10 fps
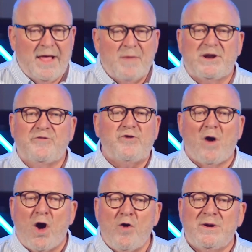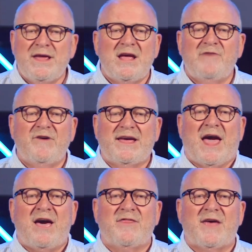But if you only ever
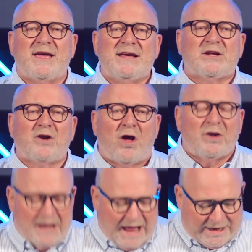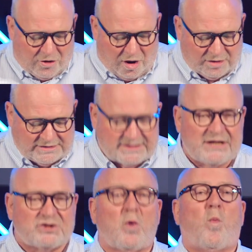gather in an online
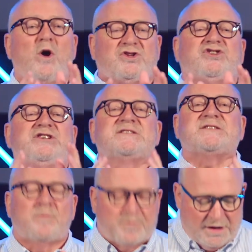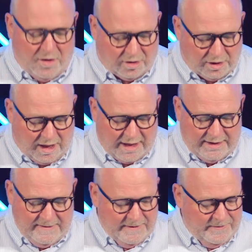context or watching something
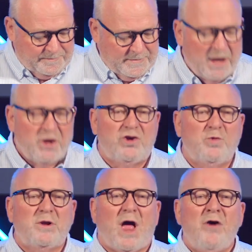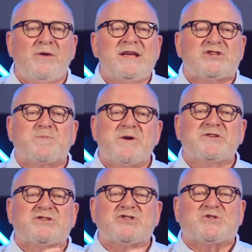online, you will only
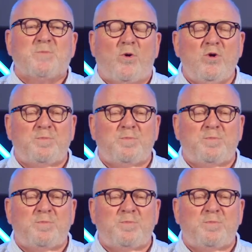experience a small